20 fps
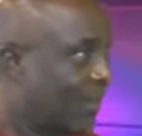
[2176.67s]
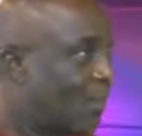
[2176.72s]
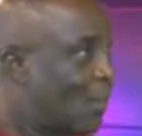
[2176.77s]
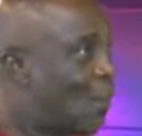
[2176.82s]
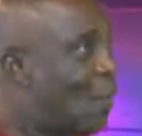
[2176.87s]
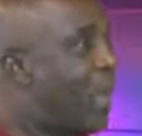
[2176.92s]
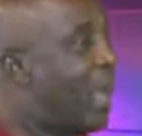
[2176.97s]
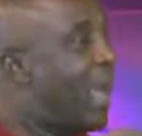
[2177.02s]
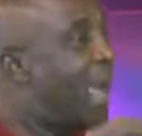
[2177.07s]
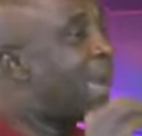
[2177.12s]

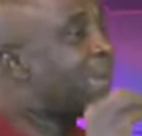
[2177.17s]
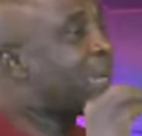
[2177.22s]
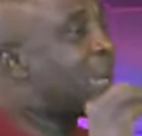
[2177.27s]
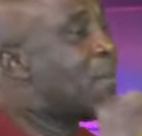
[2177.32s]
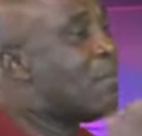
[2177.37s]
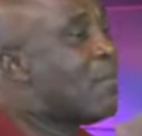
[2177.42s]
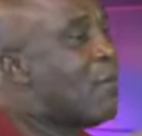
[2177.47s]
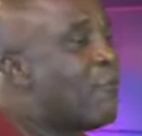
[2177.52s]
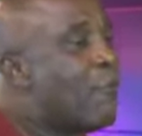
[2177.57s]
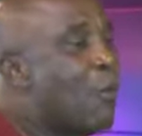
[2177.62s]
where I
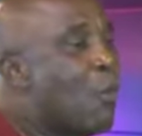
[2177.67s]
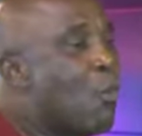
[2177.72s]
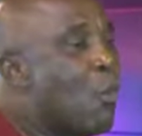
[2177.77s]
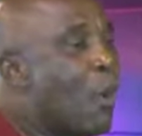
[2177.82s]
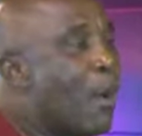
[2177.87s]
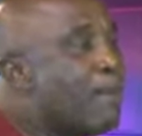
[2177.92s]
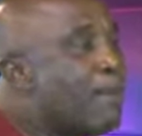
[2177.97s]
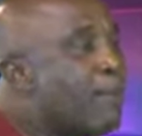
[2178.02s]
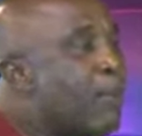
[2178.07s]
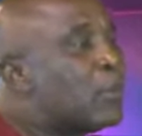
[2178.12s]
can move from
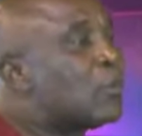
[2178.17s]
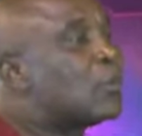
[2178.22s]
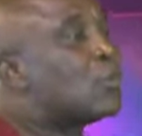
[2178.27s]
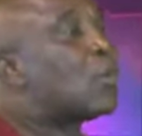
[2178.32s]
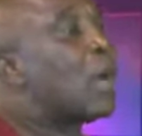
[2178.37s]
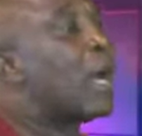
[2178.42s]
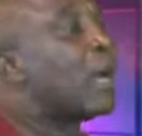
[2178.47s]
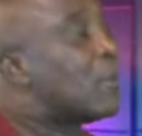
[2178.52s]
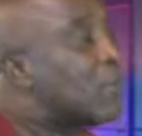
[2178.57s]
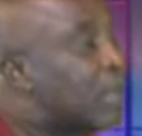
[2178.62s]
one point to
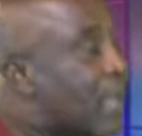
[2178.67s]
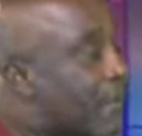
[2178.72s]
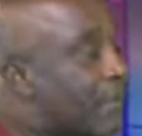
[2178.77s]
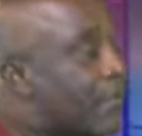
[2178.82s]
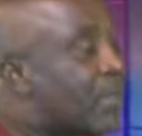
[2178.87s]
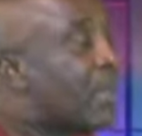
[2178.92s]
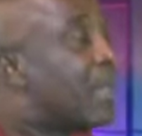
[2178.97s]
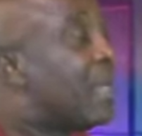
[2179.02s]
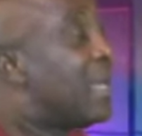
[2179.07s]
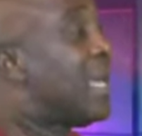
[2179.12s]
another.
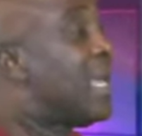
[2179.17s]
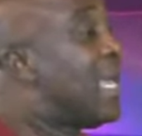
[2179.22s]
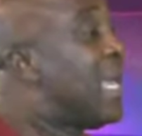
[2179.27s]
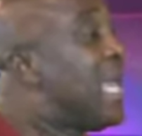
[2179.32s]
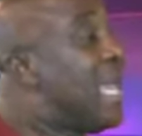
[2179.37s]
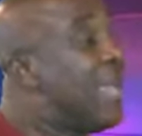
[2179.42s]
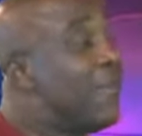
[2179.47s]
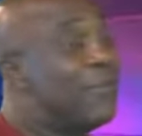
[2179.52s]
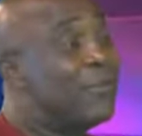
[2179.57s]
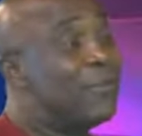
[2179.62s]

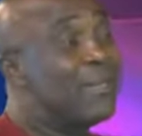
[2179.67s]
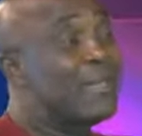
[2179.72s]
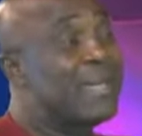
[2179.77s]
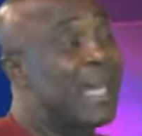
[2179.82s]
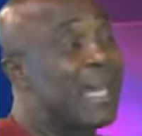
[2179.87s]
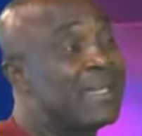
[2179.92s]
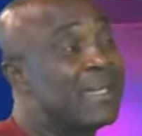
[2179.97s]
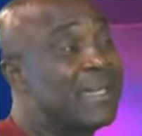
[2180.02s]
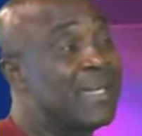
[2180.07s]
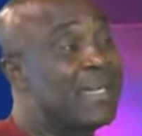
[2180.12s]
If
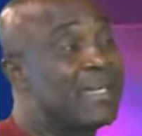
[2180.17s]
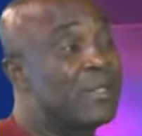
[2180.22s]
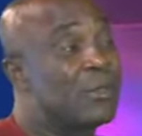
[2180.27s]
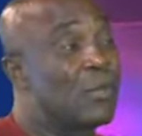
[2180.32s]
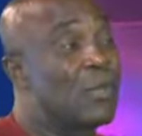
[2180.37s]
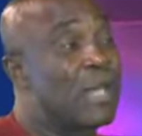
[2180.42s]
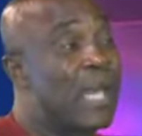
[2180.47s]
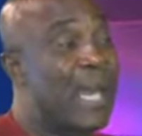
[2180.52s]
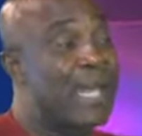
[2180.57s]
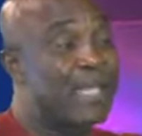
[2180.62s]
that is the
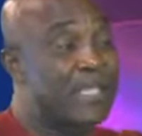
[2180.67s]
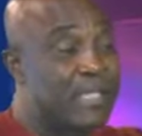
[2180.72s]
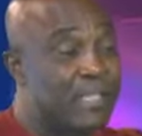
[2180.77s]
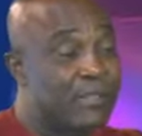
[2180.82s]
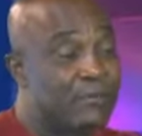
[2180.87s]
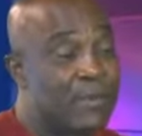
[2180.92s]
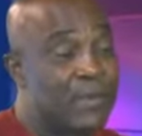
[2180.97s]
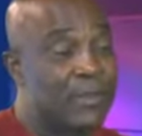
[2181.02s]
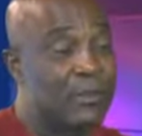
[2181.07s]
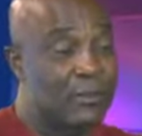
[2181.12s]
only
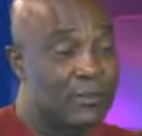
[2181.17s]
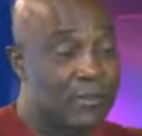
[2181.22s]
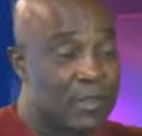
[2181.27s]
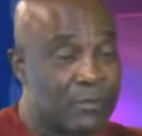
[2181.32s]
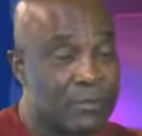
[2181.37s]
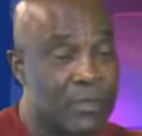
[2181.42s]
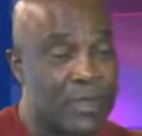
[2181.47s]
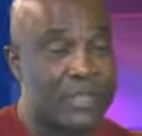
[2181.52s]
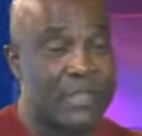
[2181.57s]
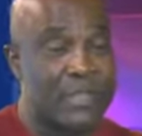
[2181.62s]
achievement of this
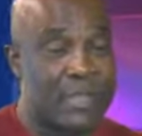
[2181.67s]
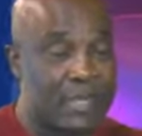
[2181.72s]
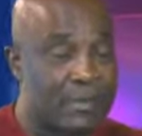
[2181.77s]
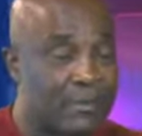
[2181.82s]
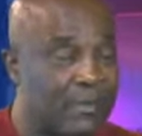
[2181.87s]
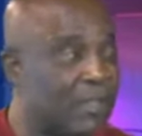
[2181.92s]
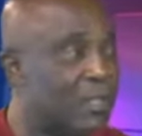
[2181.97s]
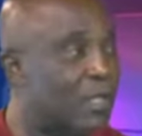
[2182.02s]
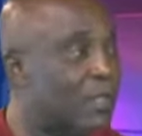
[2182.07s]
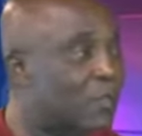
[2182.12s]
present
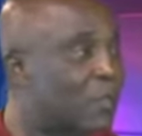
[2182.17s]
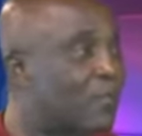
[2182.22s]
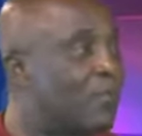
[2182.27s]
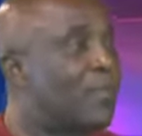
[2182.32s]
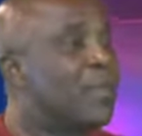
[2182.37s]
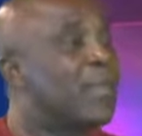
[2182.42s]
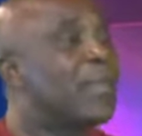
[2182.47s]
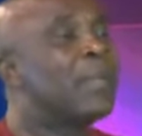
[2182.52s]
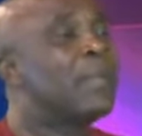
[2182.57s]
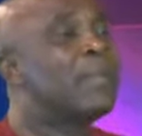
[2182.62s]
administration,
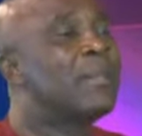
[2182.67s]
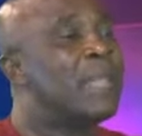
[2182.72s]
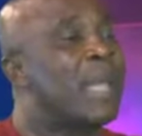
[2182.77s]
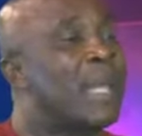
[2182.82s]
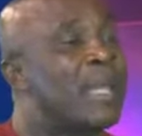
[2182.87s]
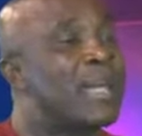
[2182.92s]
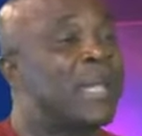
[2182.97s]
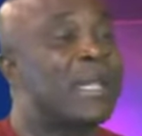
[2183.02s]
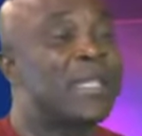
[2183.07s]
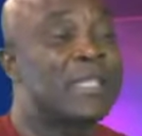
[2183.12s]

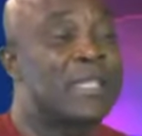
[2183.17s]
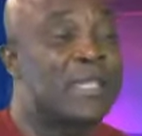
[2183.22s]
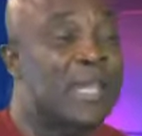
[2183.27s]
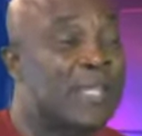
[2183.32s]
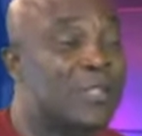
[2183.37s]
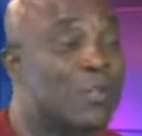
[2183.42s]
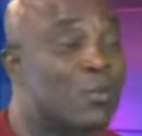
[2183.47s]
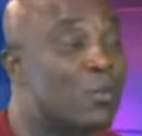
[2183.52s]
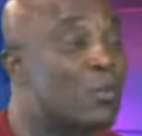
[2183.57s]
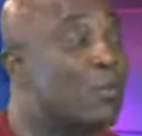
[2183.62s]
then
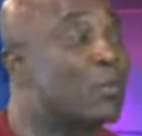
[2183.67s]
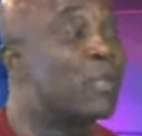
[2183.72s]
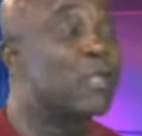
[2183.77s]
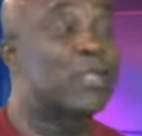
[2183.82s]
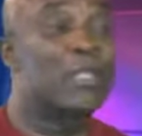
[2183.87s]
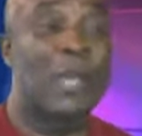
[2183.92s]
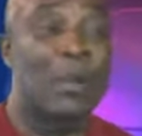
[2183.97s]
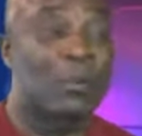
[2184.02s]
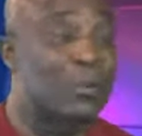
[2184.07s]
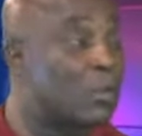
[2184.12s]
Nigerians will be
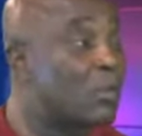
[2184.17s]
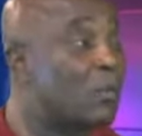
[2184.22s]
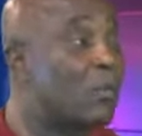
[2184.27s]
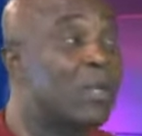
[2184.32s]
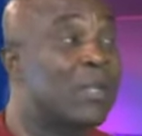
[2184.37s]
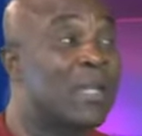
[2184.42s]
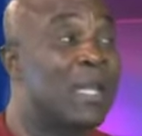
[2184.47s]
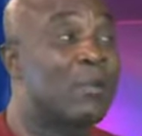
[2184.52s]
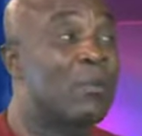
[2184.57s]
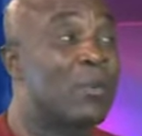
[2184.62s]
shouting.
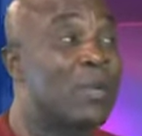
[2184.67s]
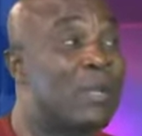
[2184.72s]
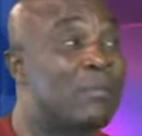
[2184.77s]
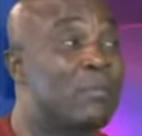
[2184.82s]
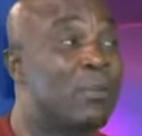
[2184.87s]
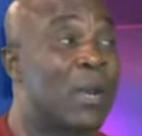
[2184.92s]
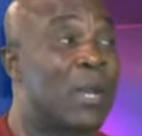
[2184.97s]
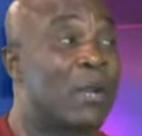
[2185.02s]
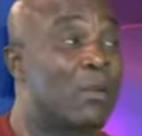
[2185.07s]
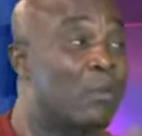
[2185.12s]
When the
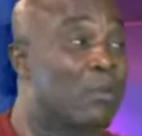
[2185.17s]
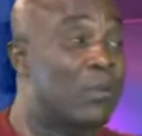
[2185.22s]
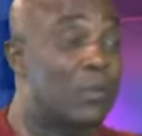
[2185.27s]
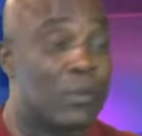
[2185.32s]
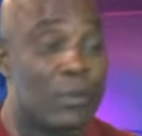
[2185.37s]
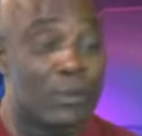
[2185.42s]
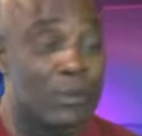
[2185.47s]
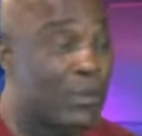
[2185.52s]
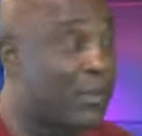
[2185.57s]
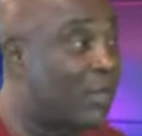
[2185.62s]
Buhari
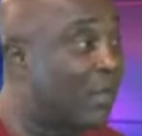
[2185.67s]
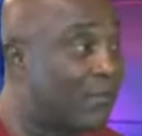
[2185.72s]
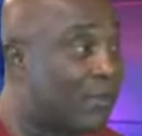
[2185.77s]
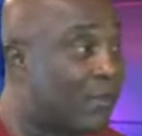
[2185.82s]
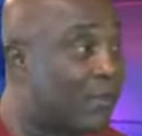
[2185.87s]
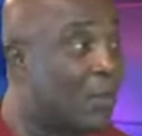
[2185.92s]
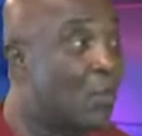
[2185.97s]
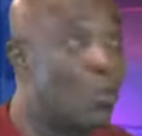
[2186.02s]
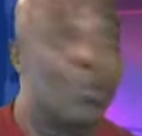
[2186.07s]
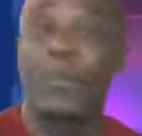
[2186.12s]
will be
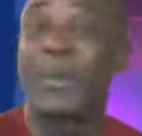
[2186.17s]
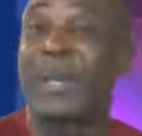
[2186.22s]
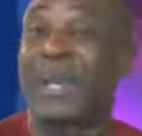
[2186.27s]
leaving, will be